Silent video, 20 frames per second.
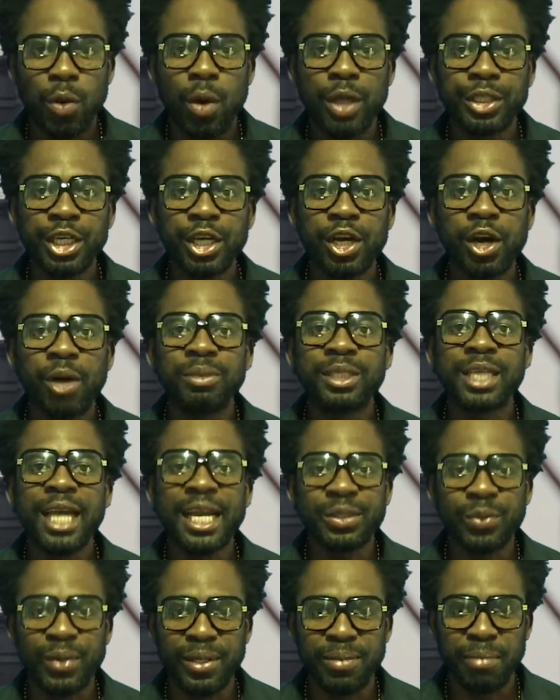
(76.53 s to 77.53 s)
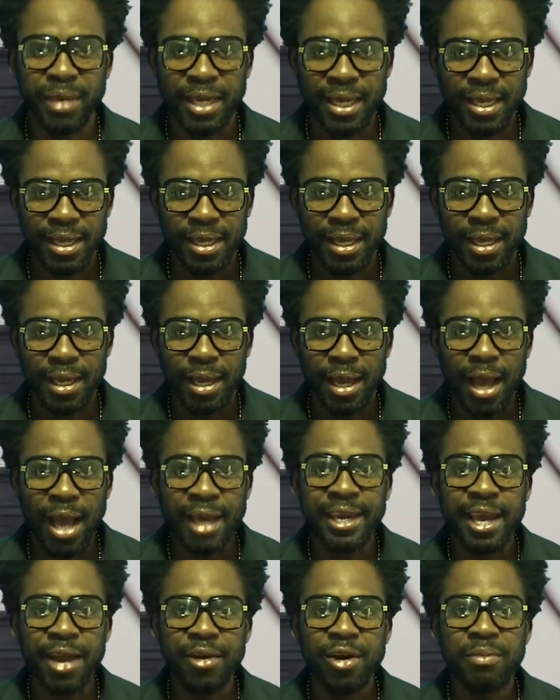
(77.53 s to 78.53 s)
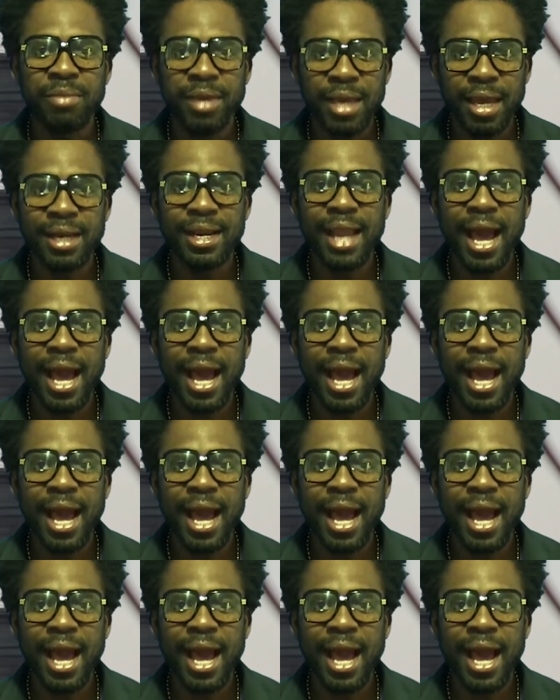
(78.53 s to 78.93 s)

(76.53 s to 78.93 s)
watching Come Chat With Me, a Caribbean